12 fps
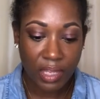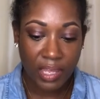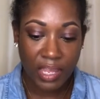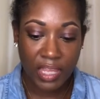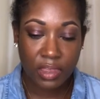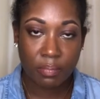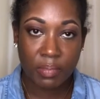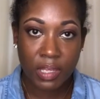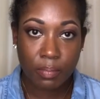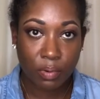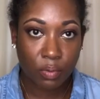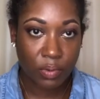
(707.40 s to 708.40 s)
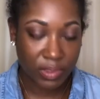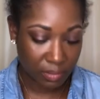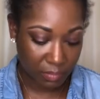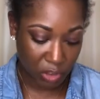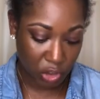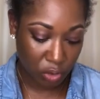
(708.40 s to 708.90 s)
And the people with the
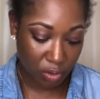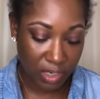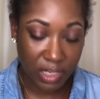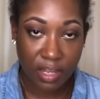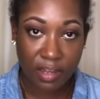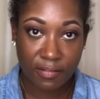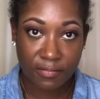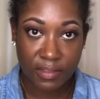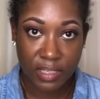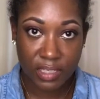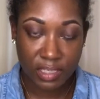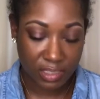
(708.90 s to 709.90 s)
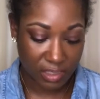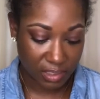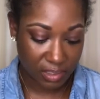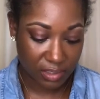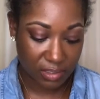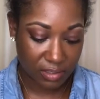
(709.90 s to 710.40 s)
majority of this
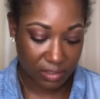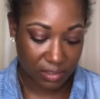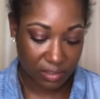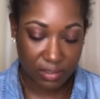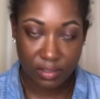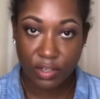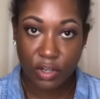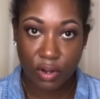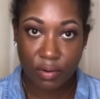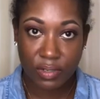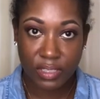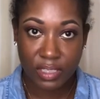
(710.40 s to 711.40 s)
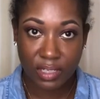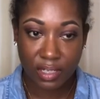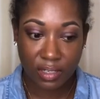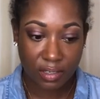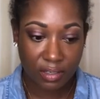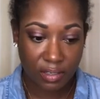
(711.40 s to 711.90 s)
currency,
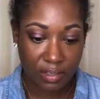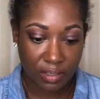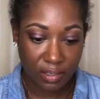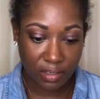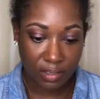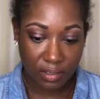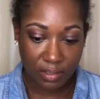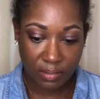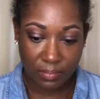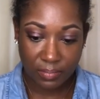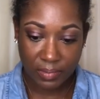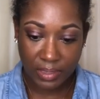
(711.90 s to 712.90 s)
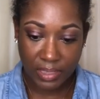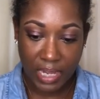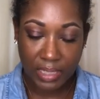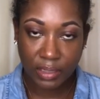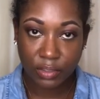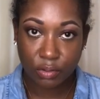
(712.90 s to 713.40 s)
that
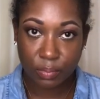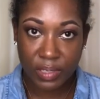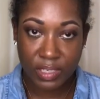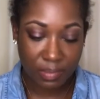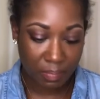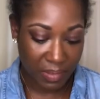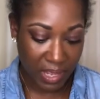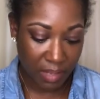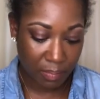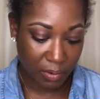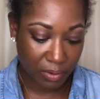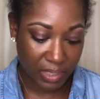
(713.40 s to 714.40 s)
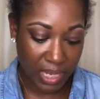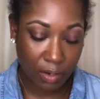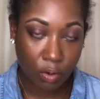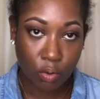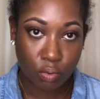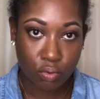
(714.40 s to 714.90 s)
little piece of paper that
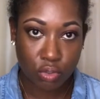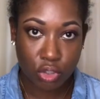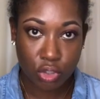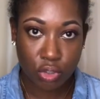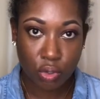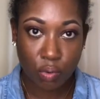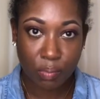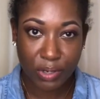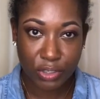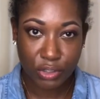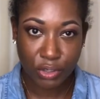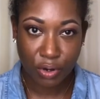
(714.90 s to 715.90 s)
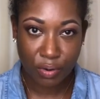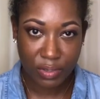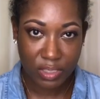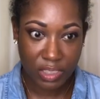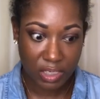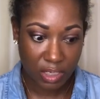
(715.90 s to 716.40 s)
holds so much
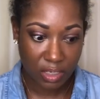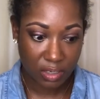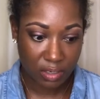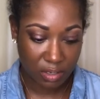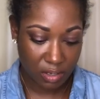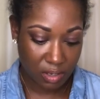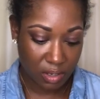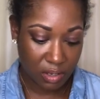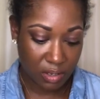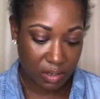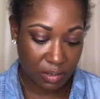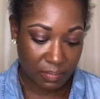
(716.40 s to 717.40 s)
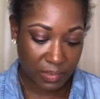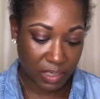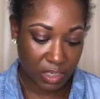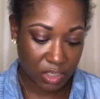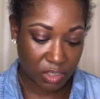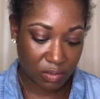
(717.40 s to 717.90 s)
currency,
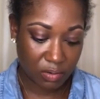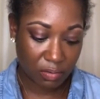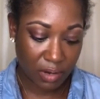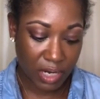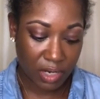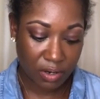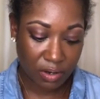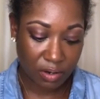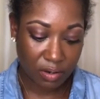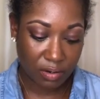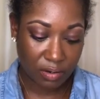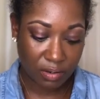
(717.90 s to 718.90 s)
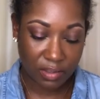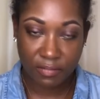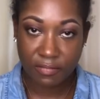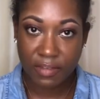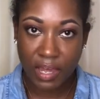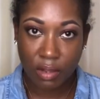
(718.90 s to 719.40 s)
because the greater the
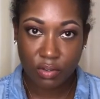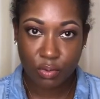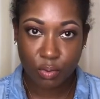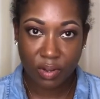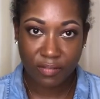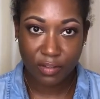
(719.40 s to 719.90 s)
value of the